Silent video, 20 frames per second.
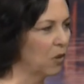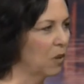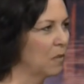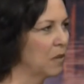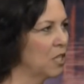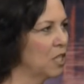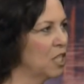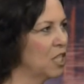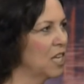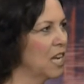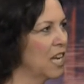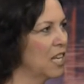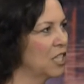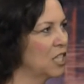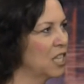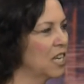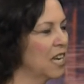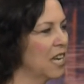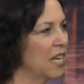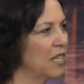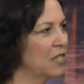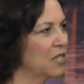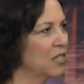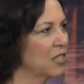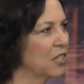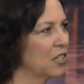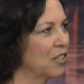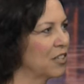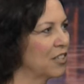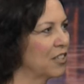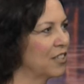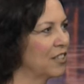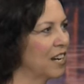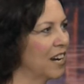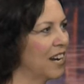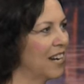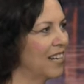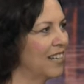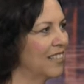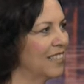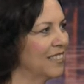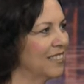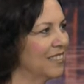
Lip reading: women, she educates her